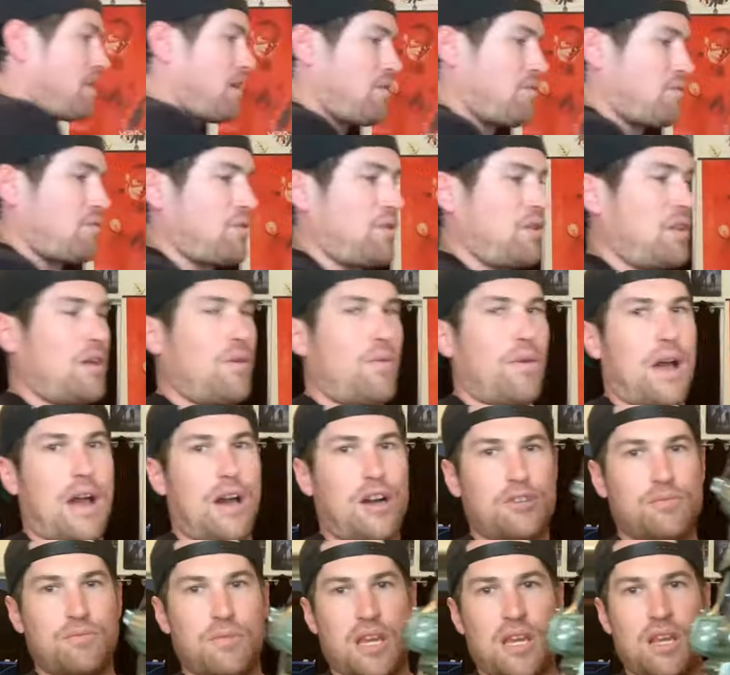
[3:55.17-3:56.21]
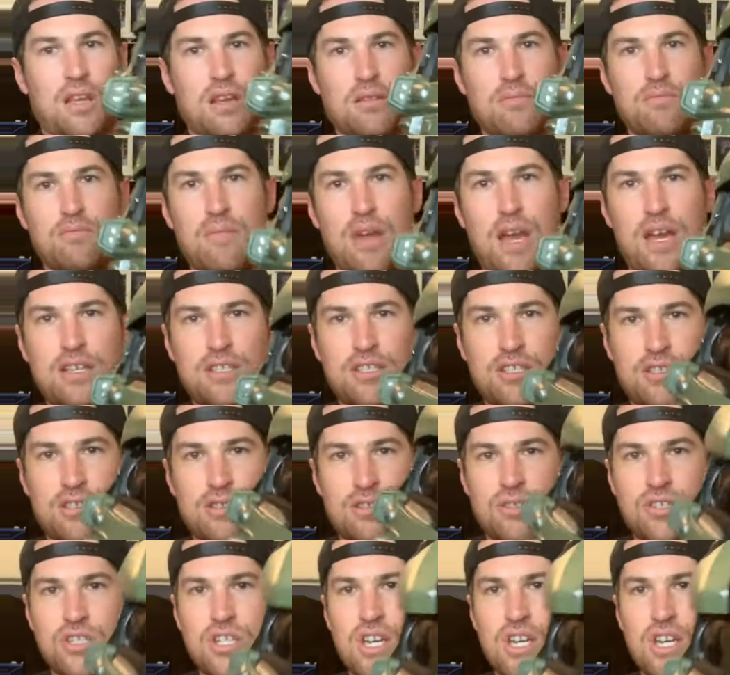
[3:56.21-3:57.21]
That really wowed me. Master